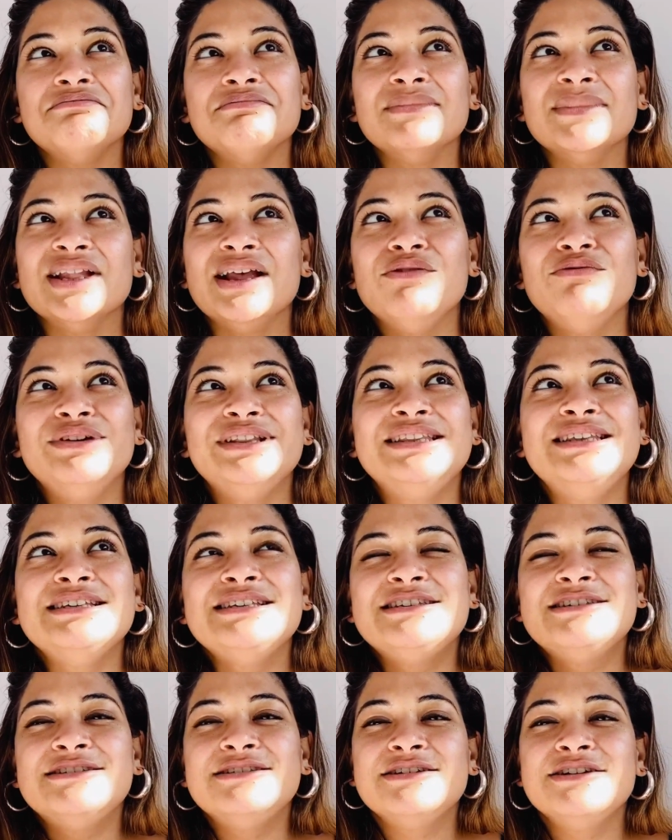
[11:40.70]
with this
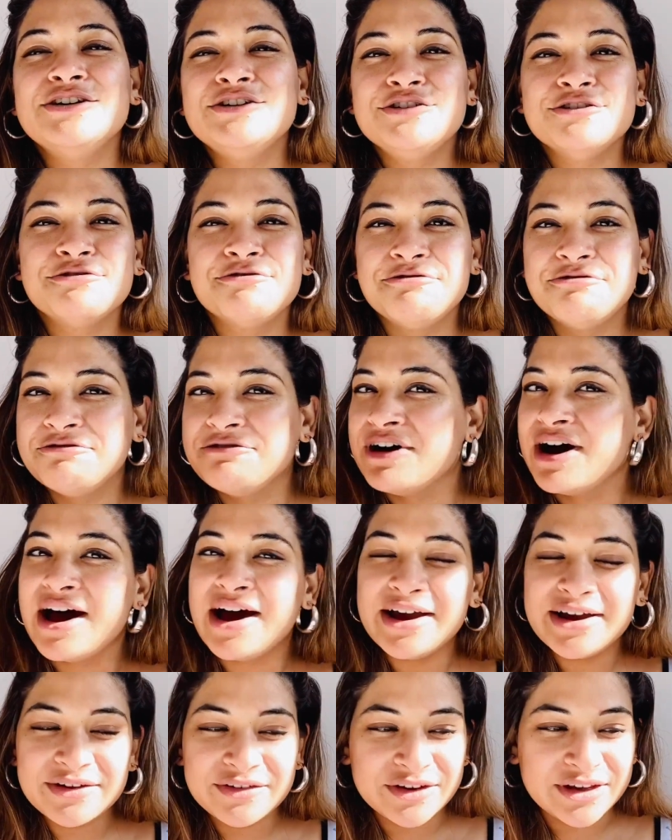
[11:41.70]
surge of
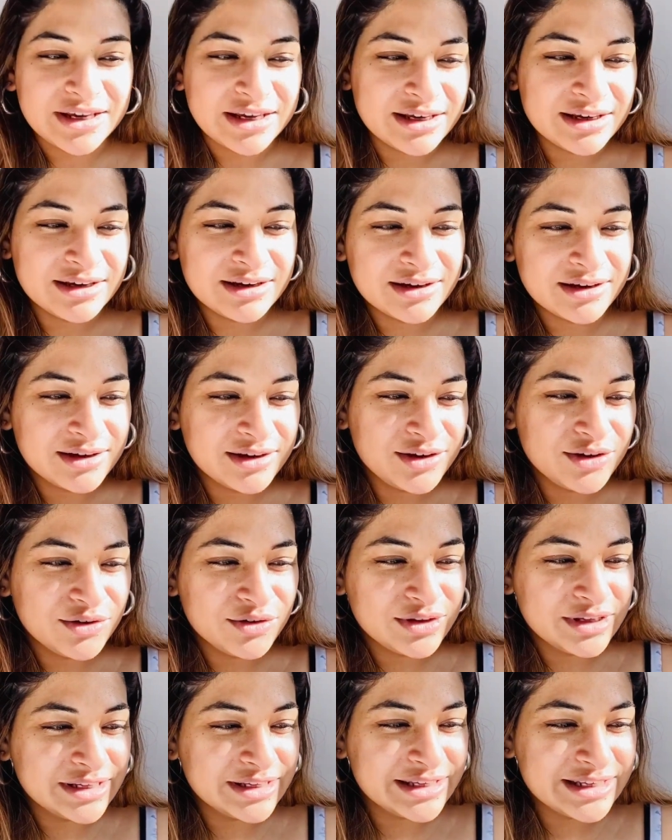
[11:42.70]
fiery
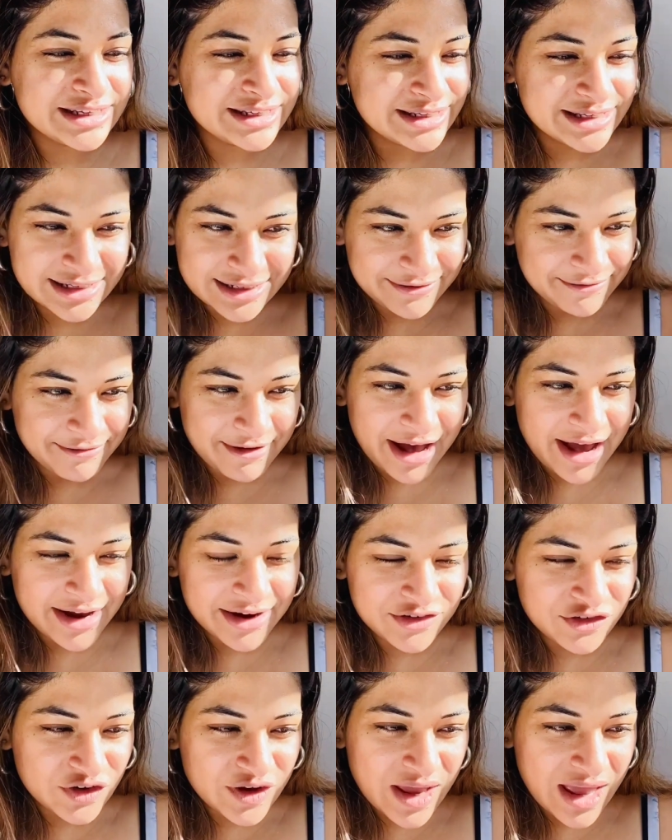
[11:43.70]
this
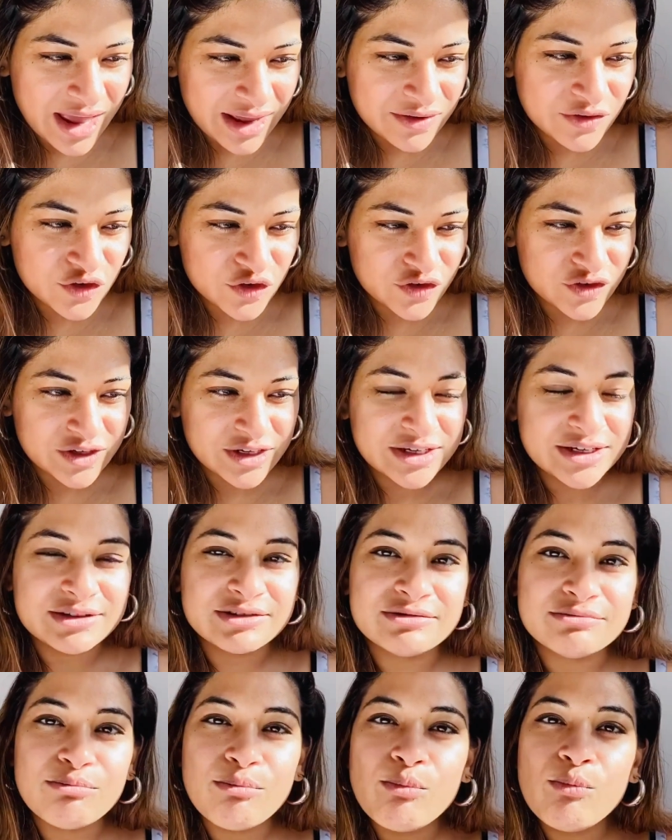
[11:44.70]
fiery energy is
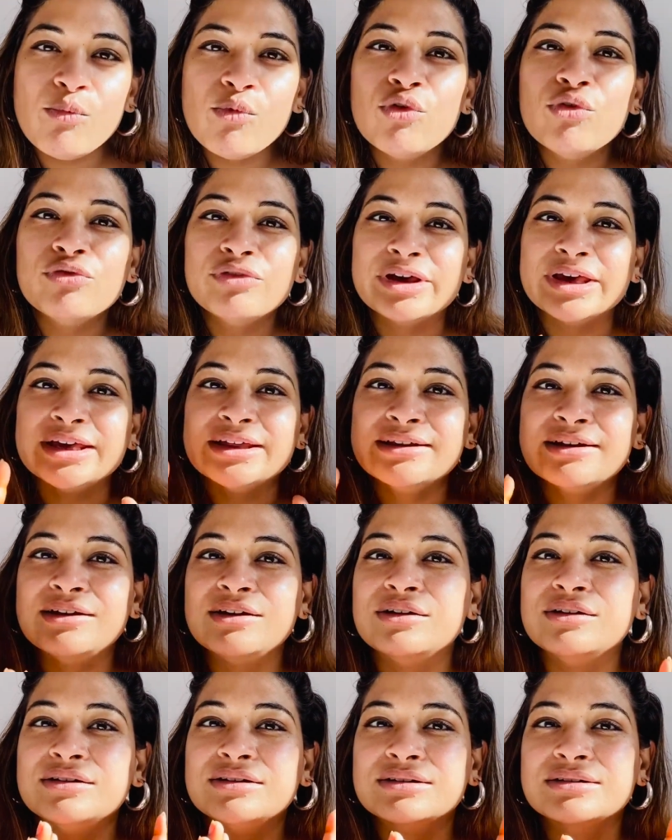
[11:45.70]
moving
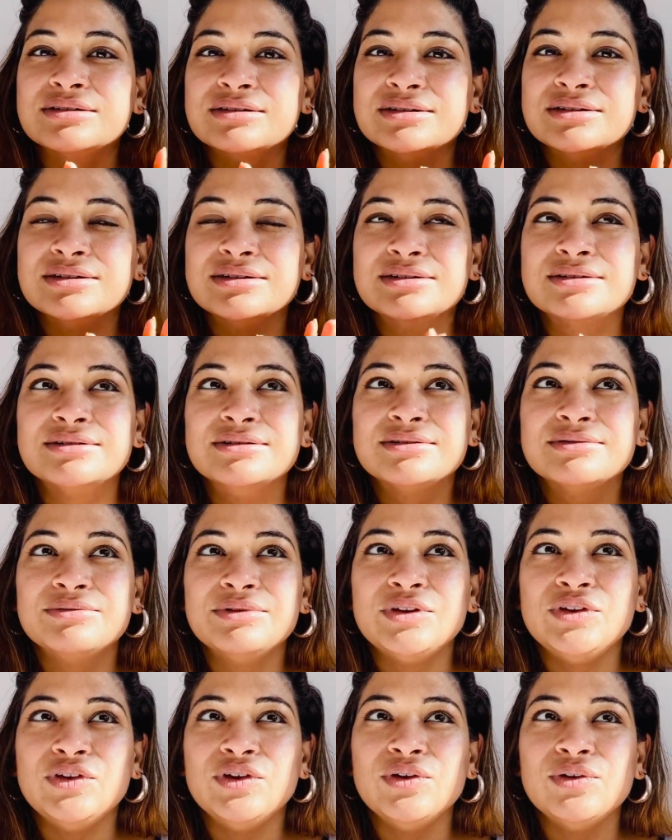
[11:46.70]
along
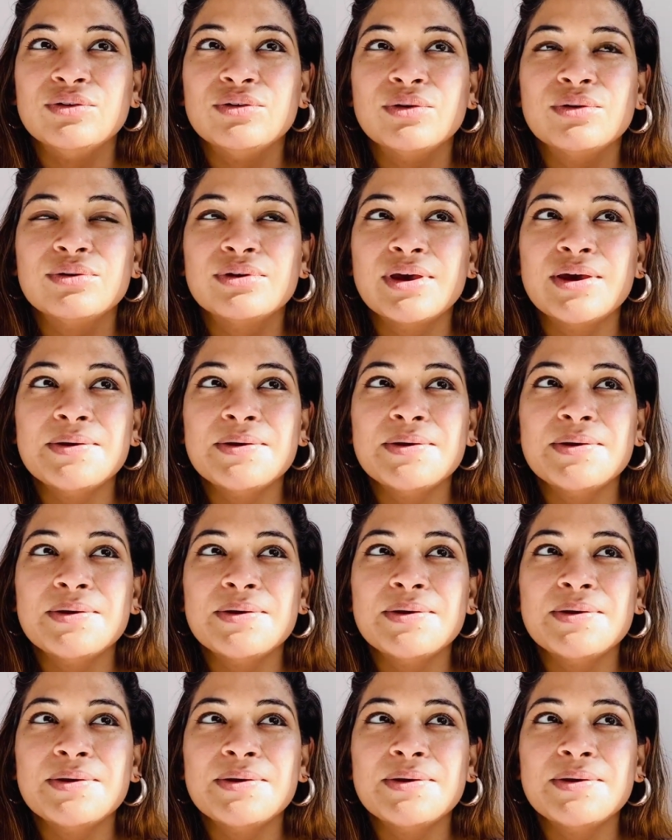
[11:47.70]
with you. Okay,